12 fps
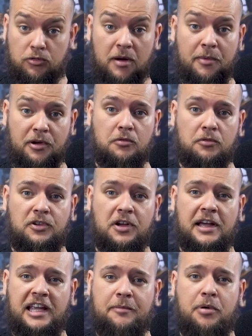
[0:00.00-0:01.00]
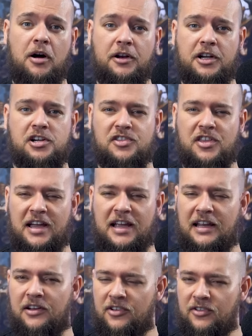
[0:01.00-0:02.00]
criminals, he punished their
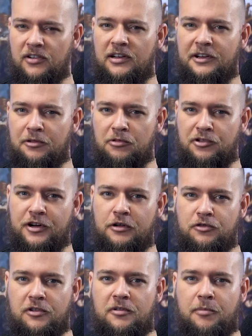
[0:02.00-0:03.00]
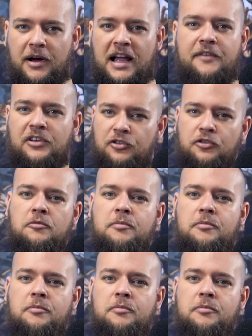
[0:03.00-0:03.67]
innocent little children by having two